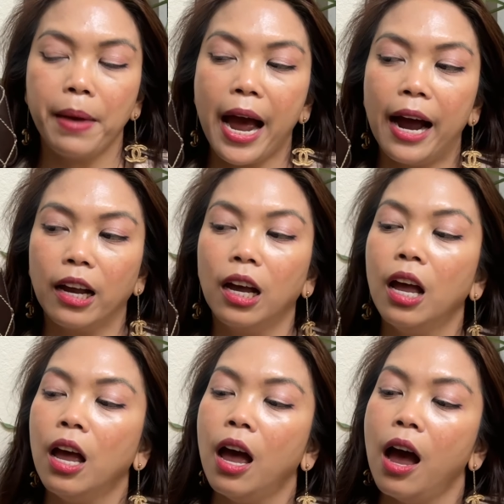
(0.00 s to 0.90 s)
bag.
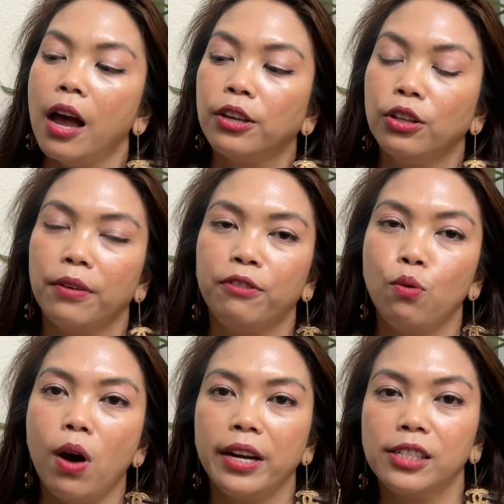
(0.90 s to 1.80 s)
You know, if you
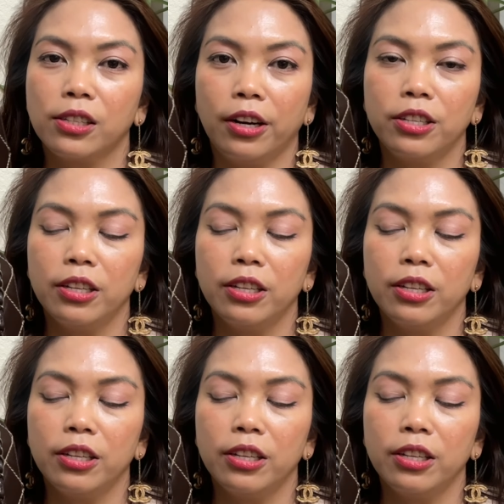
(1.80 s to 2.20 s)
want to start